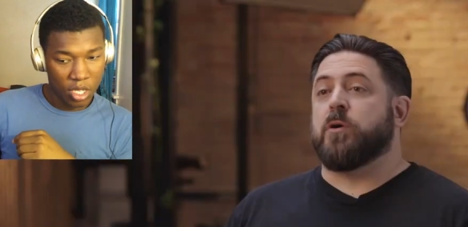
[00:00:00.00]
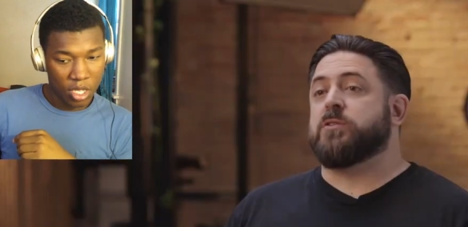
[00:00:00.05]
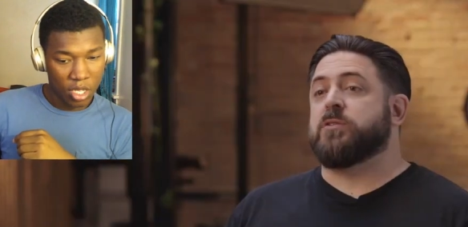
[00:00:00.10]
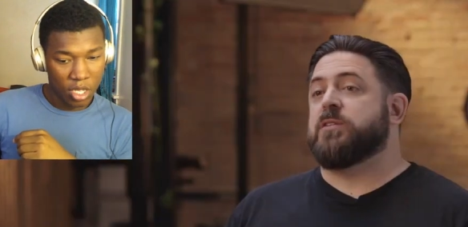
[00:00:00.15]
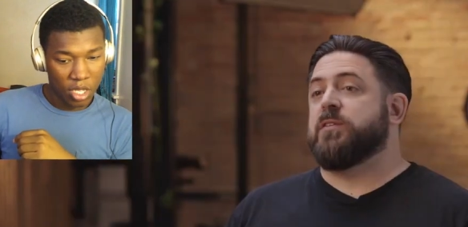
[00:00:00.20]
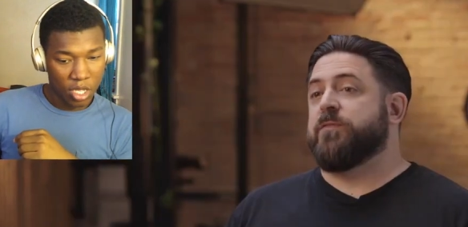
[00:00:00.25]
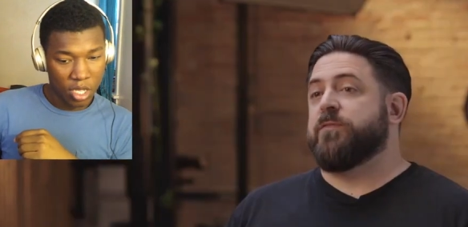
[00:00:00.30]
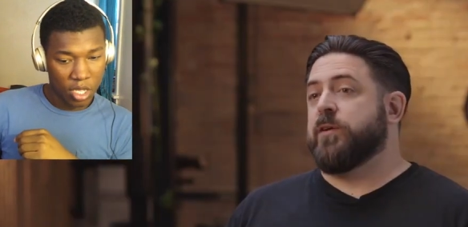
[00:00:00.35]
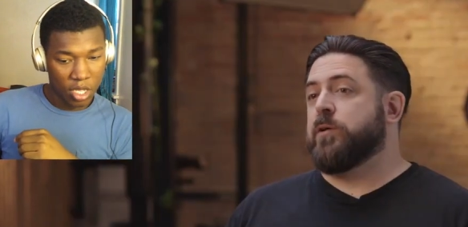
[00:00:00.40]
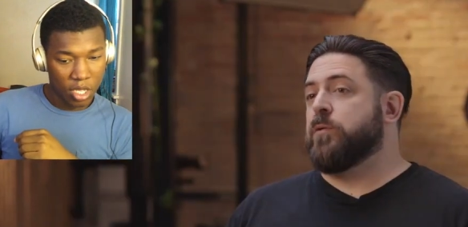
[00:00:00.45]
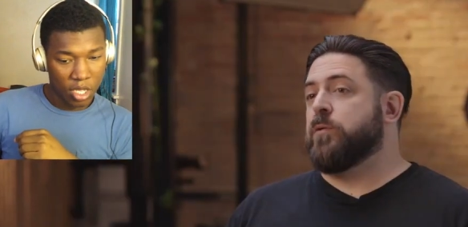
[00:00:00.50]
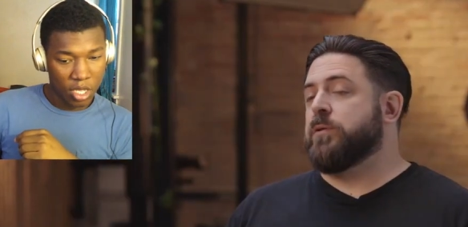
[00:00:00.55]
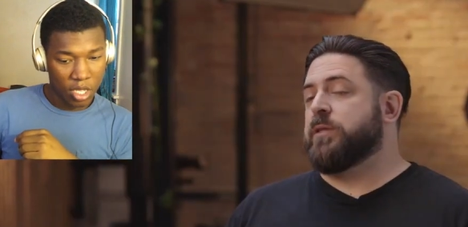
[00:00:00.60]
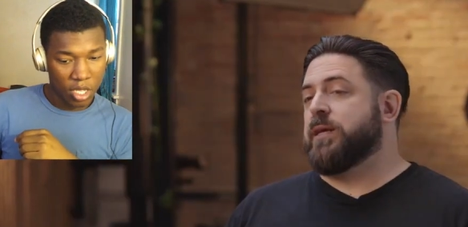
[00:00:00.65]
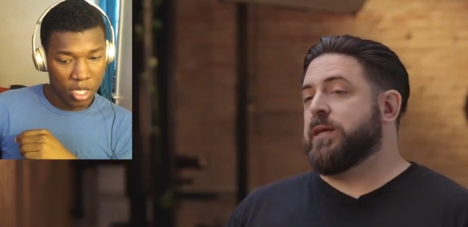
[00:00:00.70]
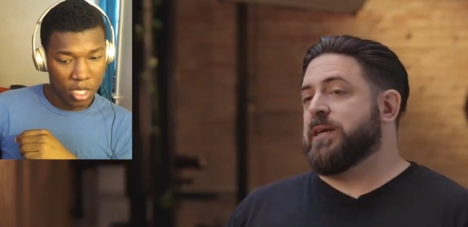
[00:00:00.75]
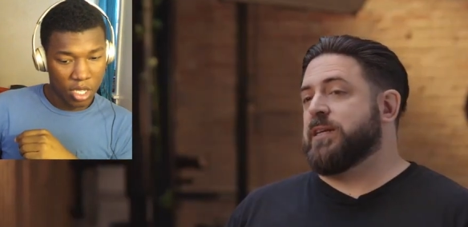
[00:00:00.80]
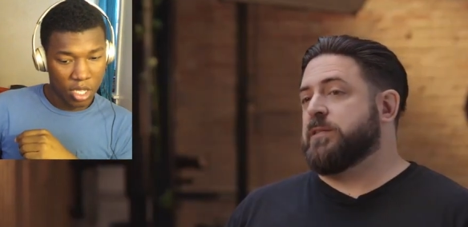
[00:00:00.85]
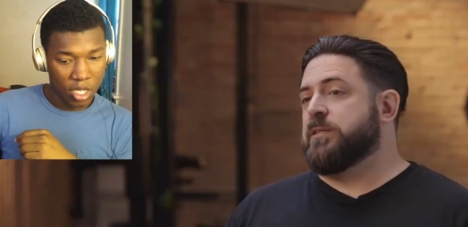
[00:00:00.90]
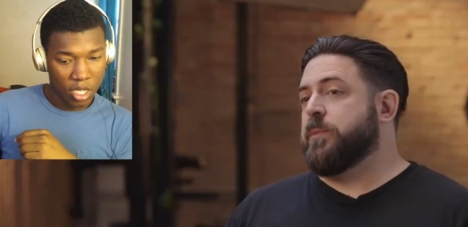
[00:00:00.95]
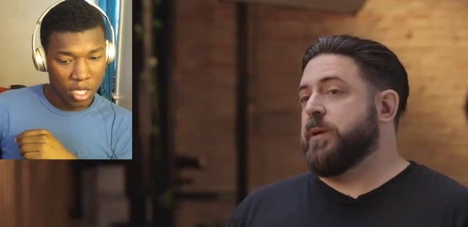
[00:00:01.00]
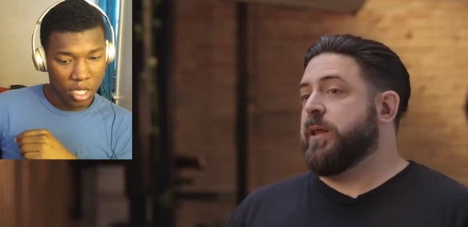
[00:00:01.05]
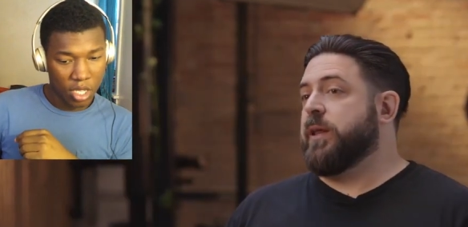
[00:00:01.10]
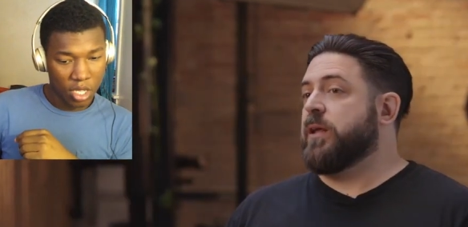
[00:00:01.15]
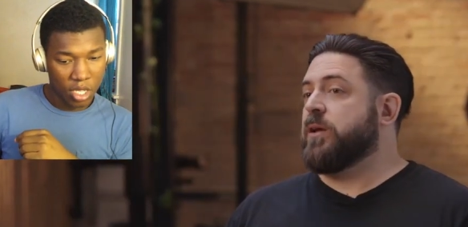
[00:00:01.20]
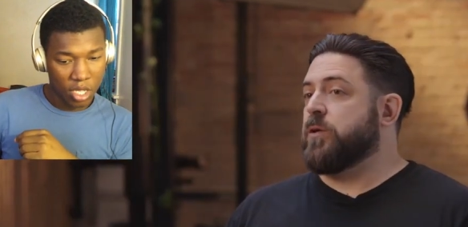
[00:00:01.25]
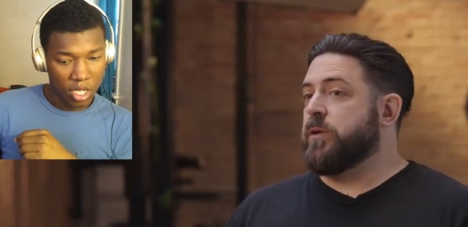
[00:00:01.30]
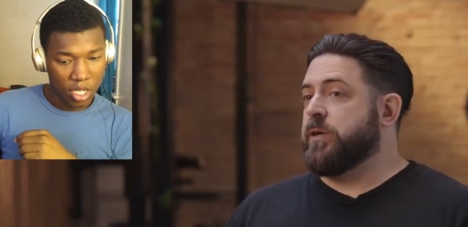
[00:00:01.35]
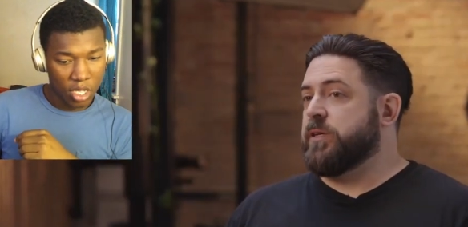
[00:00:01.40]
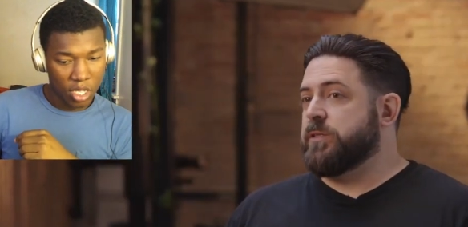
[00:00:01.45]
Speaker 1: boss difficulty has
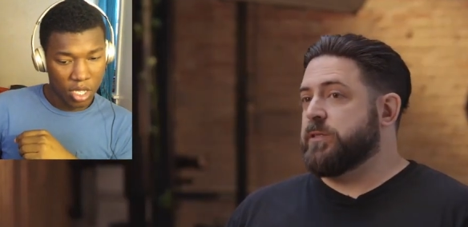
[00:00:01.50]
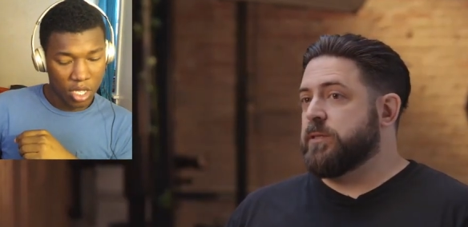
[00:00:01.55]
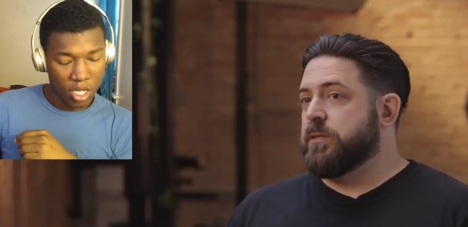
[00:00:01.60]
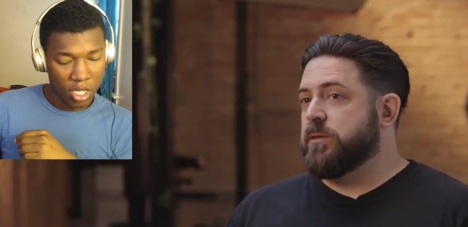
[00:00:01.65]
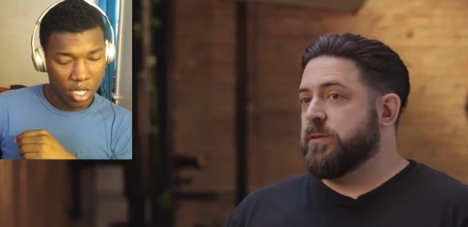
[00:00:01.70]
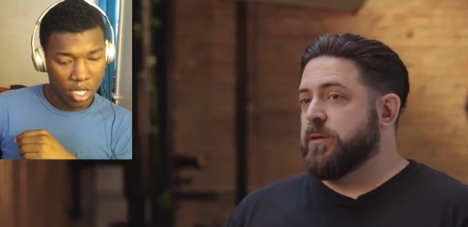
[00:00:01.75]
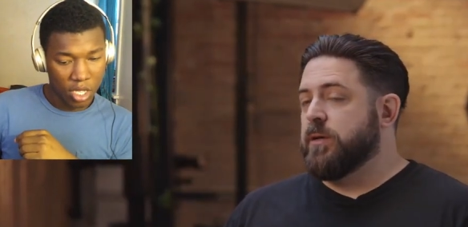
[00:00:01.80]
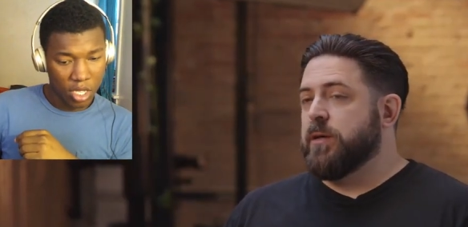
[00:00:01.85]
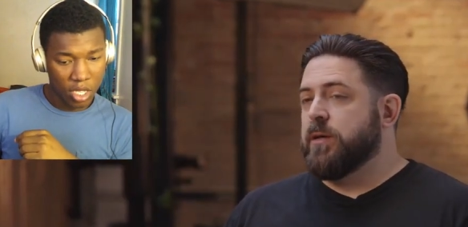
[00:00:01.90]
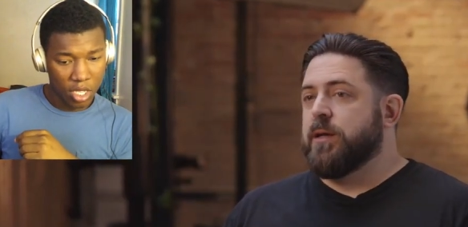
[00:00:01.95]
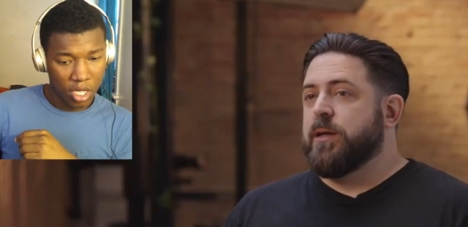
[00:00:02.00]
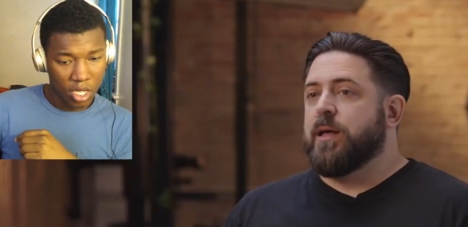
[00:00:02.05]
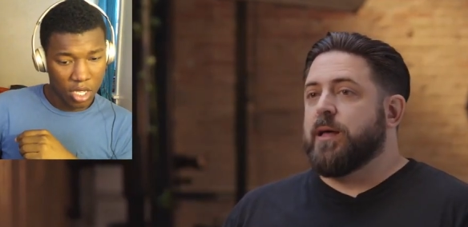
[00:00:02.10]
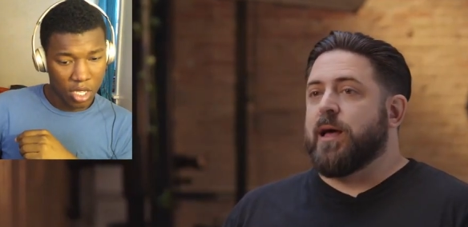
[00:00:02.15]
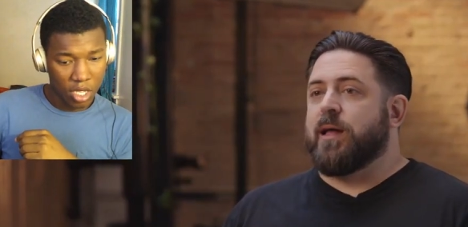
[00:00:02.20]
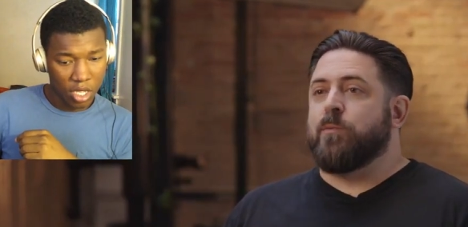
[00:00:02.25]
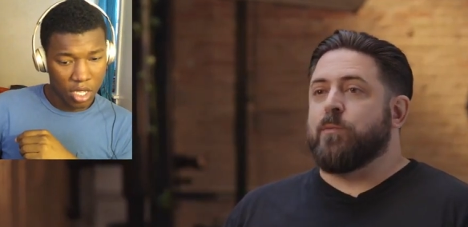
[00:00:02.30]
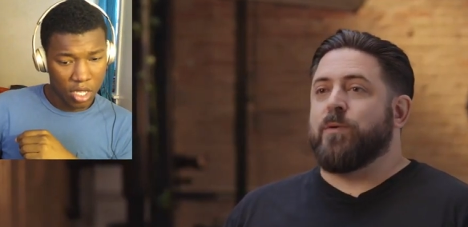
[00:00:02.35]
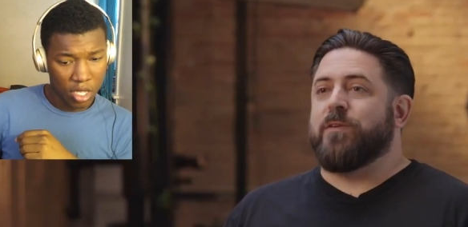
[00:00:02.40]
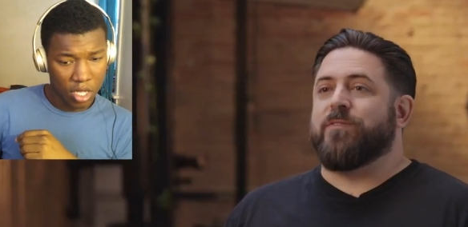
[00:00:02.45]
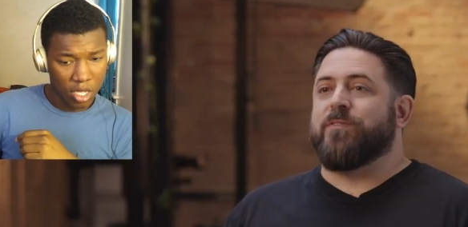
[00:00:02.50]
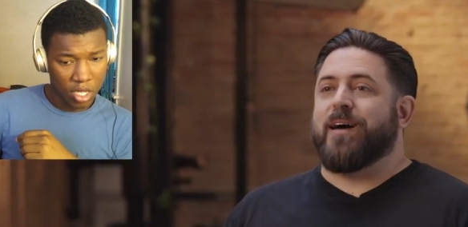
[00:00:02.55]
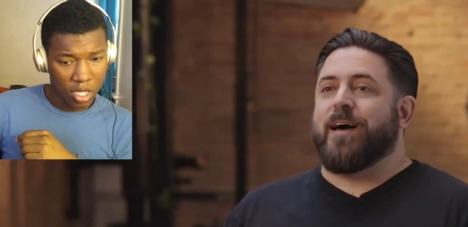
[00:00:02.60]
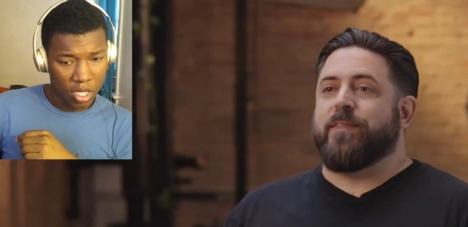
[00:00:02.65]
been increased, and